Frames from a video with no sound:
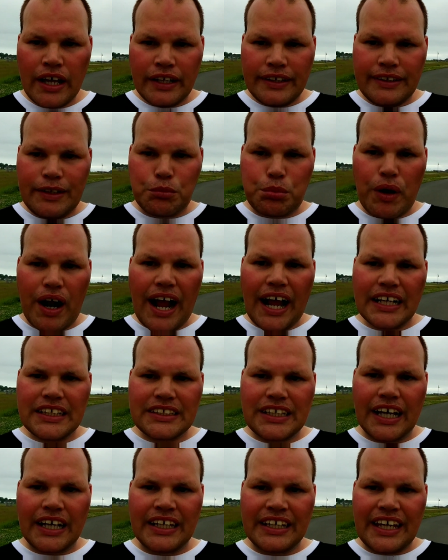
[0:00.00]

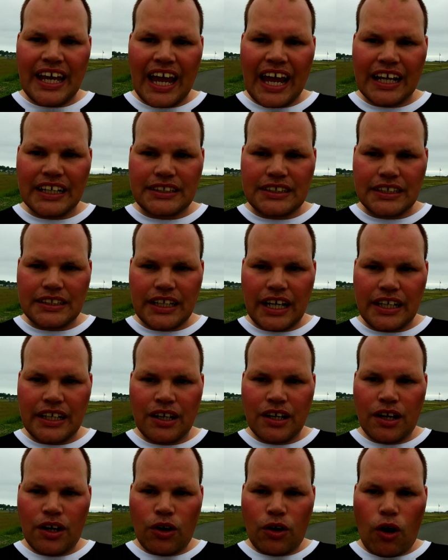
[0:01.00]
Nebraska, and Kansas, and
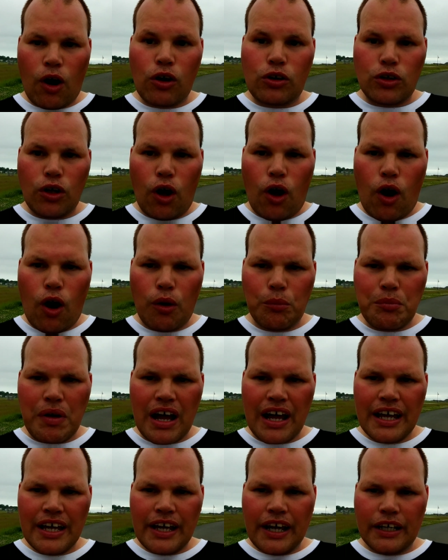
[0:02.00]
Oklahoma.